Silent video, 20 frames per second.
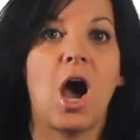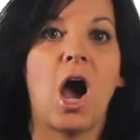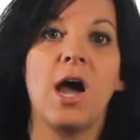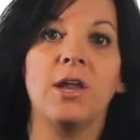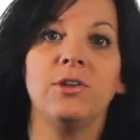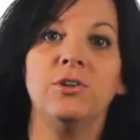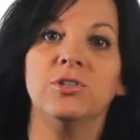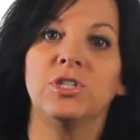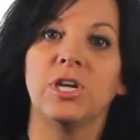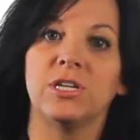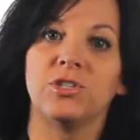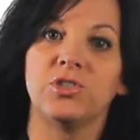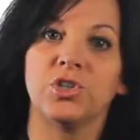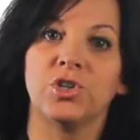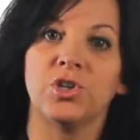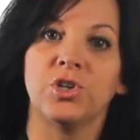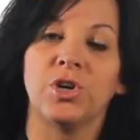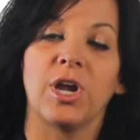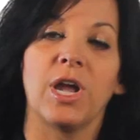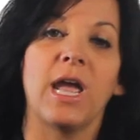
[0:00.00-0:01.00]
on your
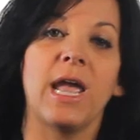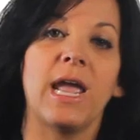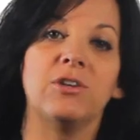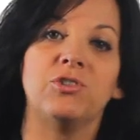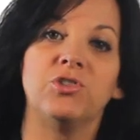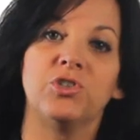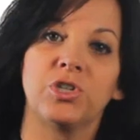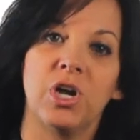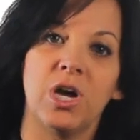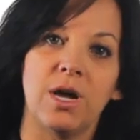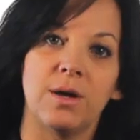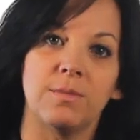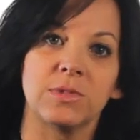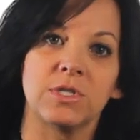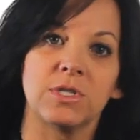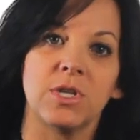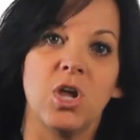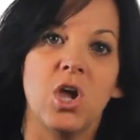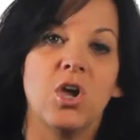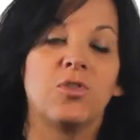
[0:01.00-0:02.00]
denture, and your
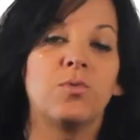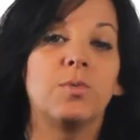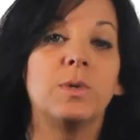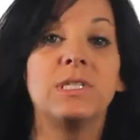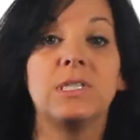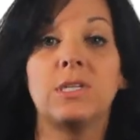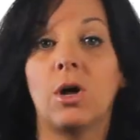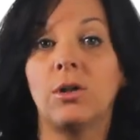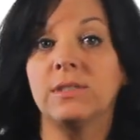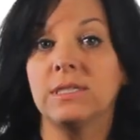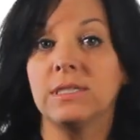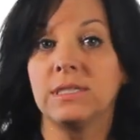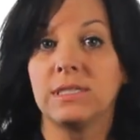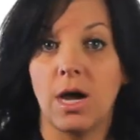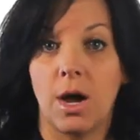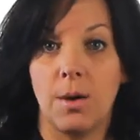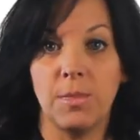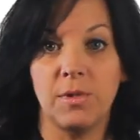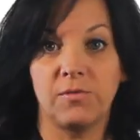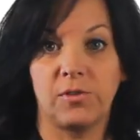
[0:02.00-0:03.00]
gums. The result is
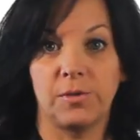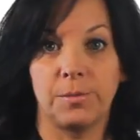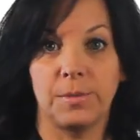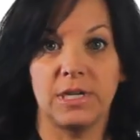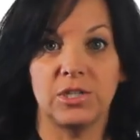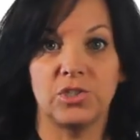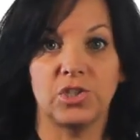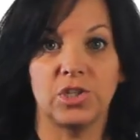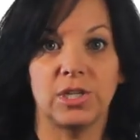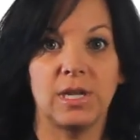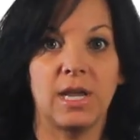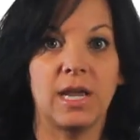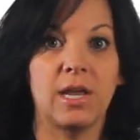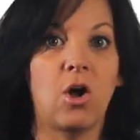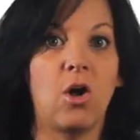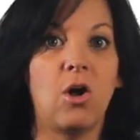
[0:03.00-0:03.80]
gum inflammation and